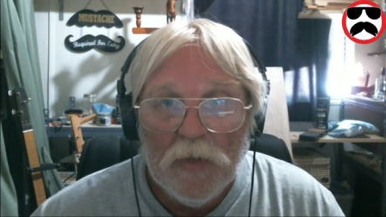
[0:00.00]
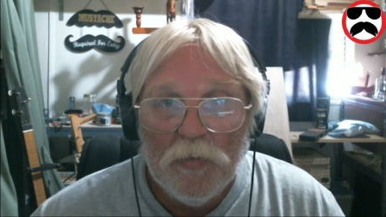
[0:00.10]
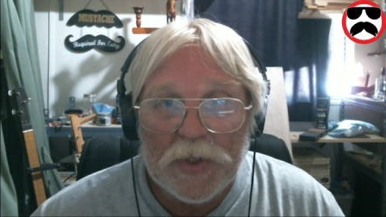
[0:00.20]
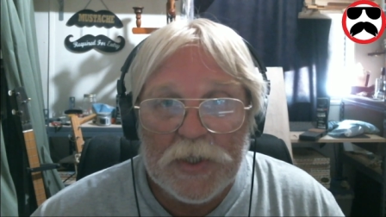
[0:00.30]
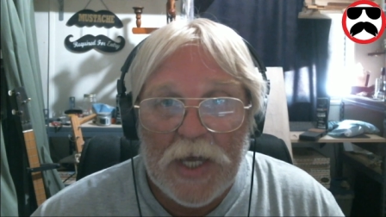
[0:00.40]

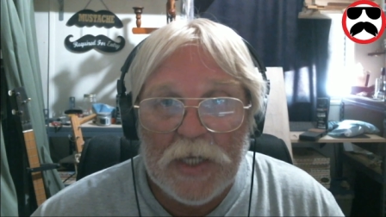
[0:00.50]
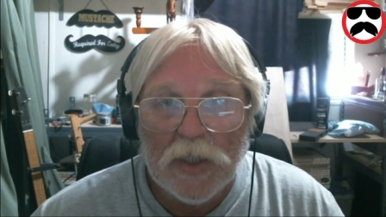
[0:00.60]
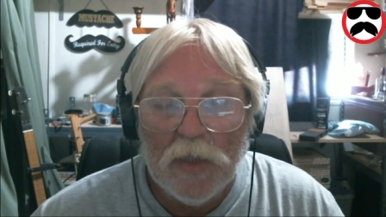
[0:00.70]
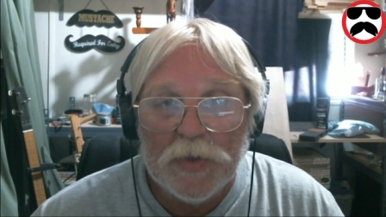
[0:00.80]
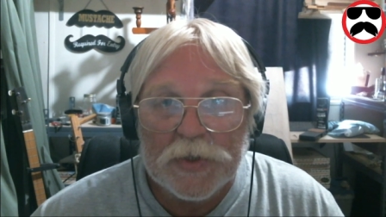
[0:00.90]
But that
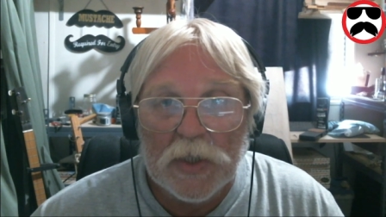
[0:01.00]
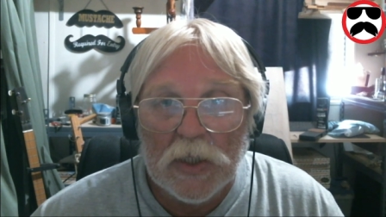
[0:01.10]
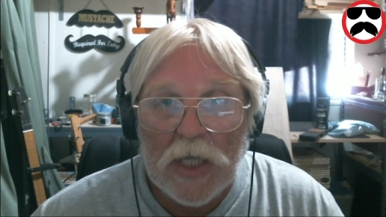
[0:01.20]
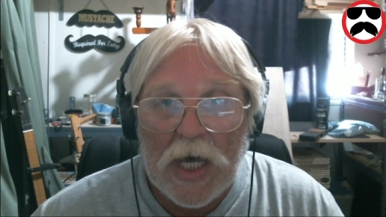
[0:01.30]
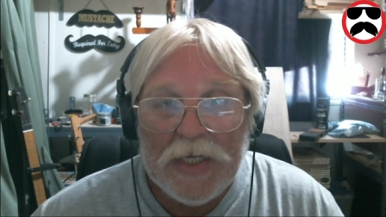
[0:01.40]
limits a
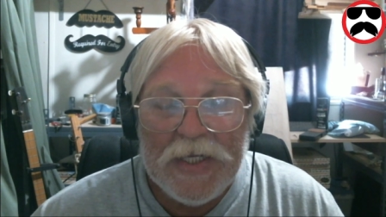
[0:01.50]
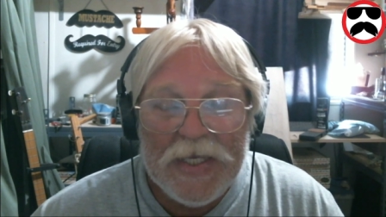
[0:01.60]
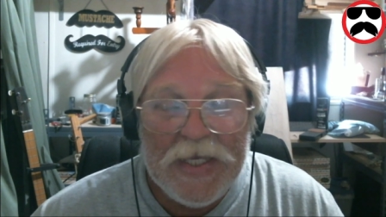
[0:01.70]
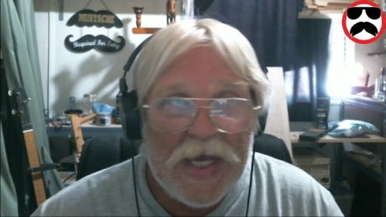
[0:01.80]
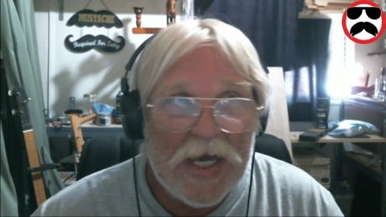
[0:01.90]
lot.
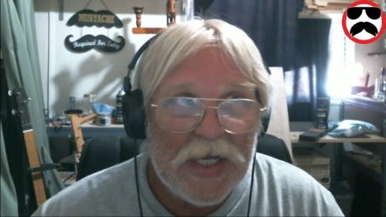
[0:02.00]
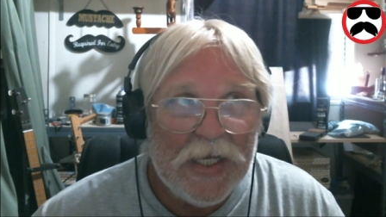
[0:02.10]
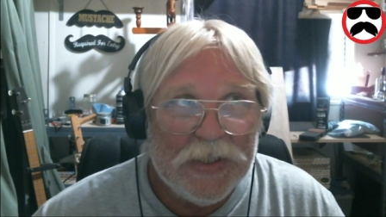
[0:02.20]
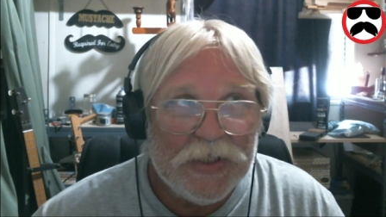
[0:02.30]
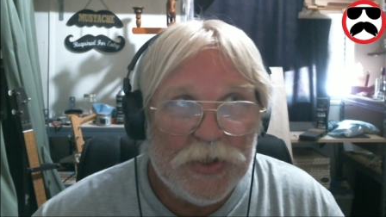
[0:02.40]
Yeah,
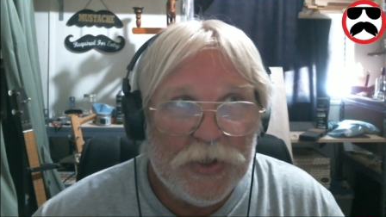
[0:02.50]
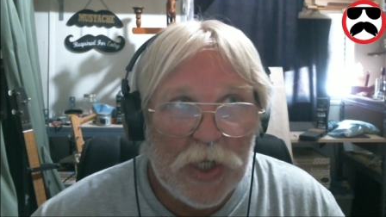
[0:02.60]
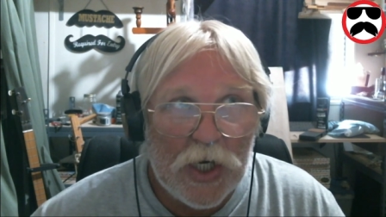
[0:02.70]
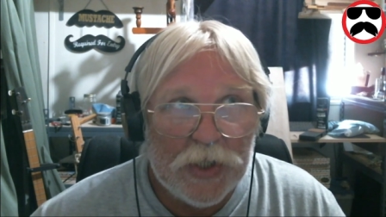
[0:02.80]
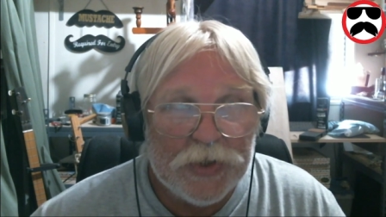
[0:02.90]
it
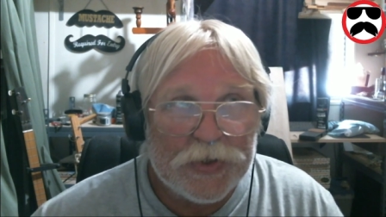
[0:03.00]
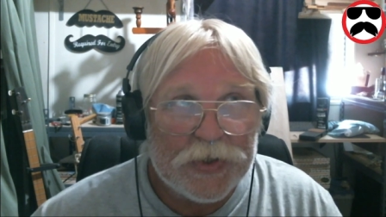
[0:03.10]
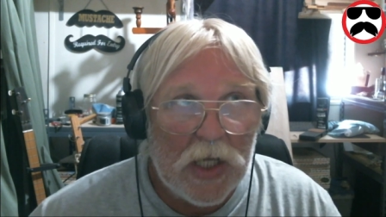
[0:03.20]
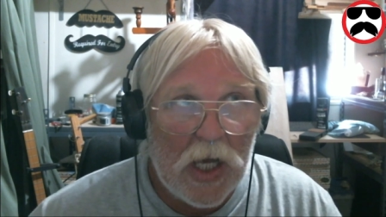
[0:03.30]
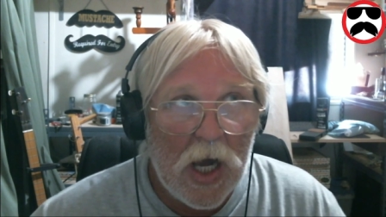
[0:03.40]

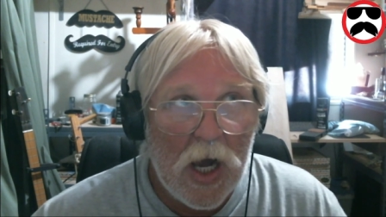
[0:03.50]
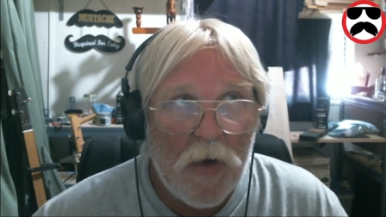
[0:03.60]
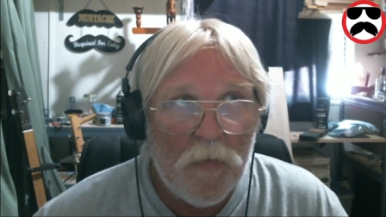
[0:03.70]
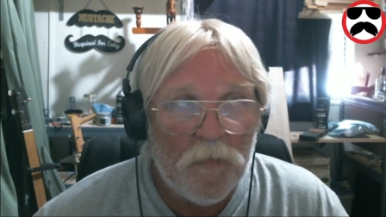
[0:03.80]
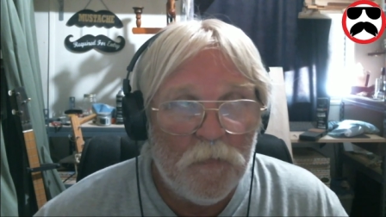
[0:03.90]
does.
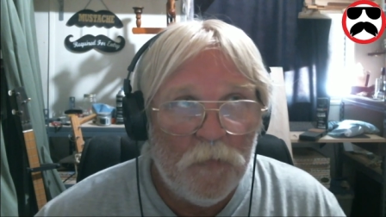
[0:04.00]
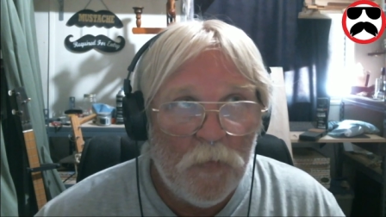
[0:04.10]
Um,